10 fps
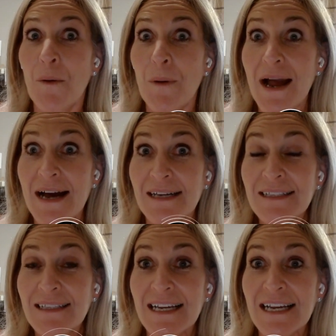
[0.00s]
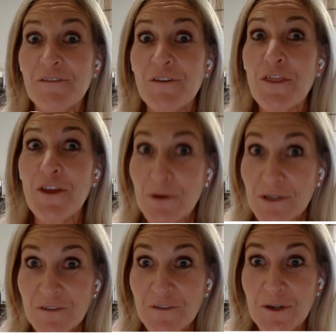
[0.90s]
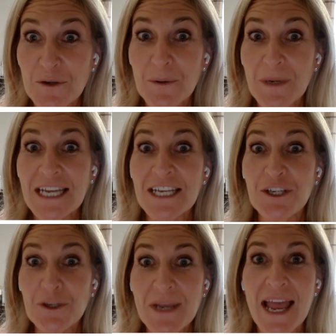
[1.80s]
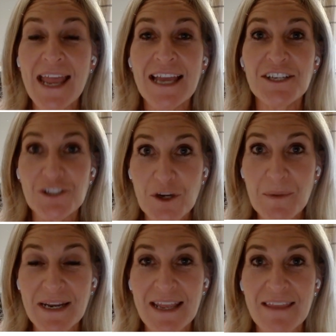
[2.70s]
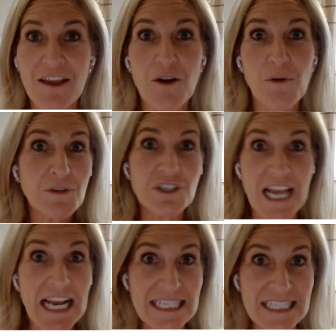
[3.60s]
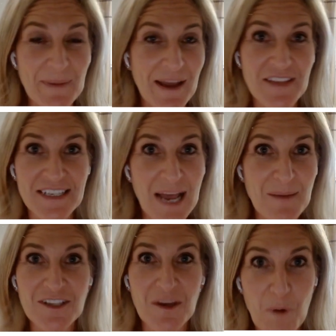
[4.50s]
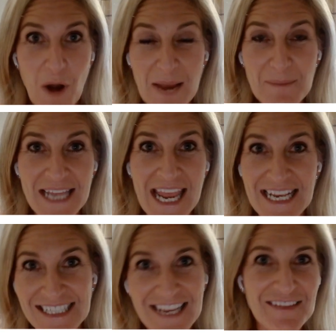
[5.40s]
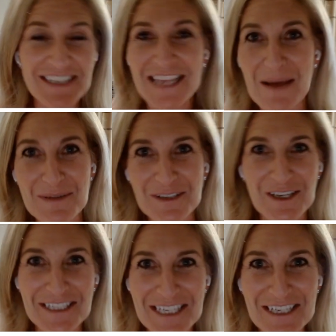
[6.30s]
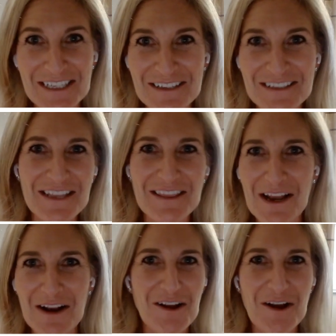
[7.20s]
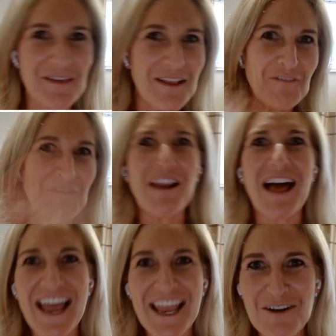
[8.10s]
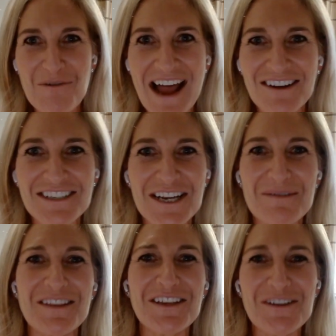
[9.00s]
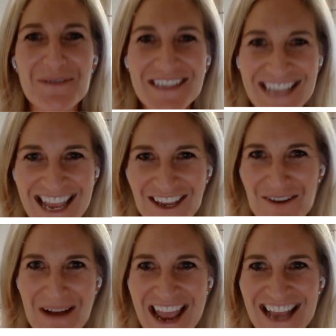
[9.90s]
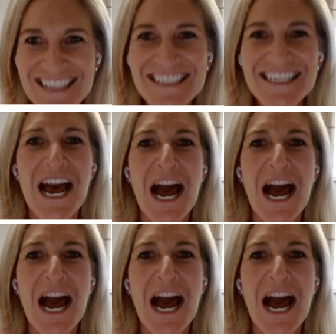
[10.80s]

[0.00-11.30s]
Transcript: Well, for those of you in UK and Germany that are all jealous about these Amazon Prime days and these Amazon deals that, that are go that are flying around here in the US,